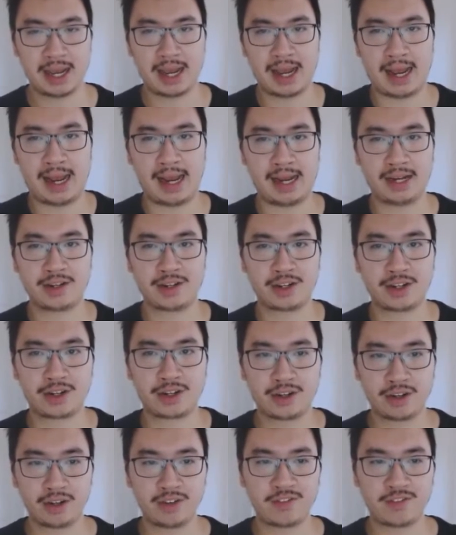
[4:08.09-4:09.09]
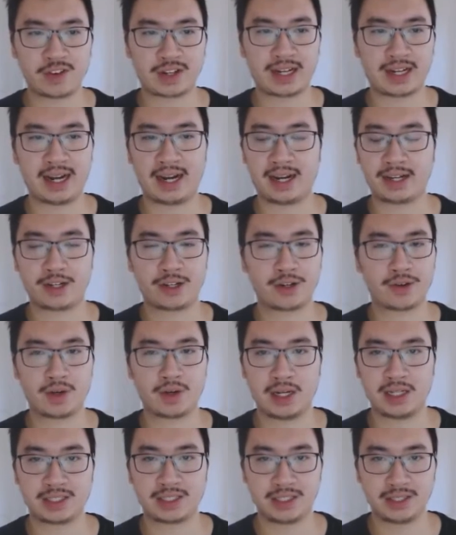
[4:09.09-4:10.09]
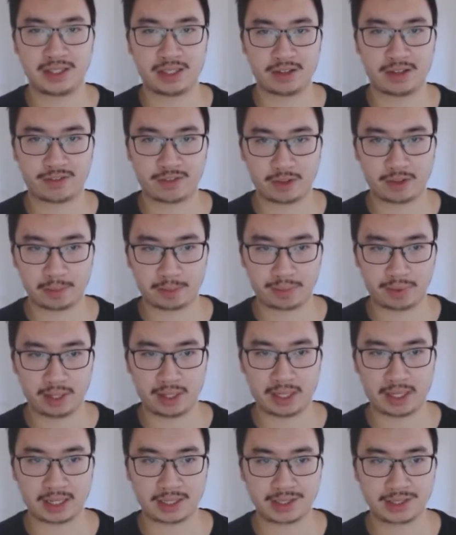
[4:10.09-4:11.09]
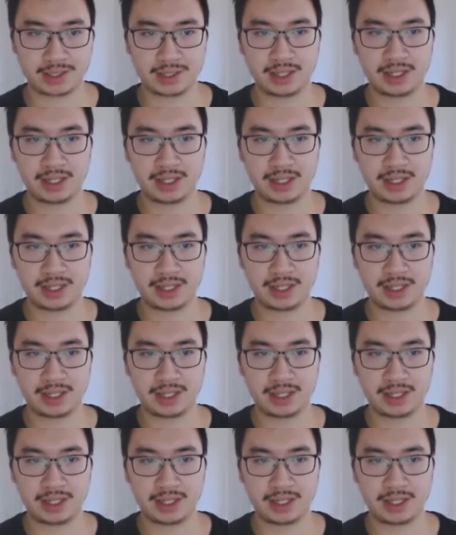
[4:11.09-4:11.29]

and they're good for categorizing different products.